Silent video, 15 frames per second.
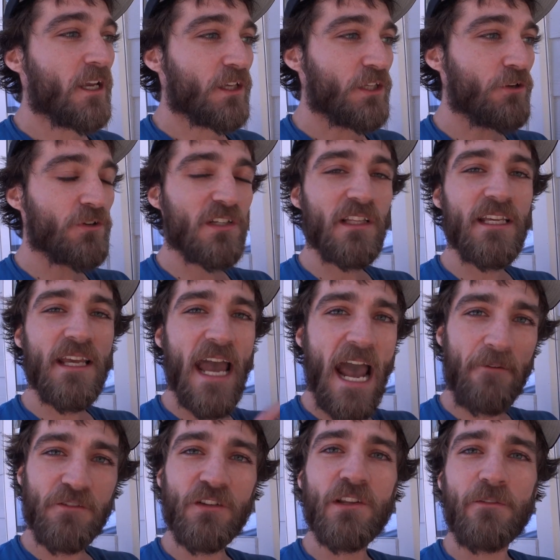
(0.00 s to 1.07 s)
usually
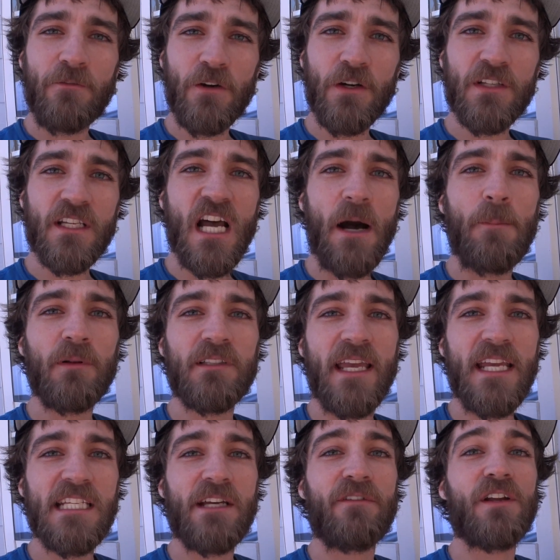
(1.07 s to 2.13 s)
after the first couple
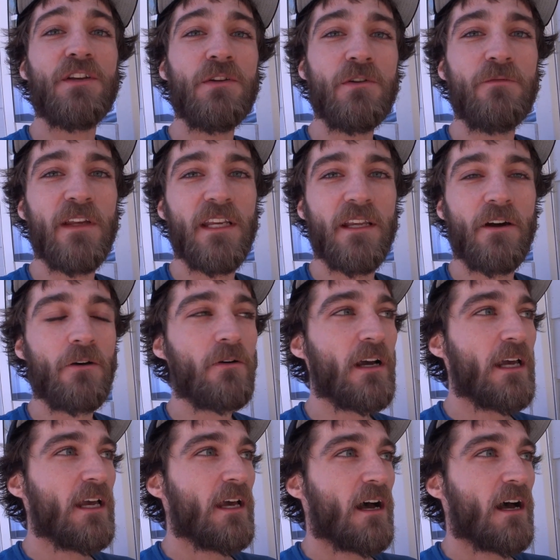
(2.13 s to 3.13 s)
days of a new video,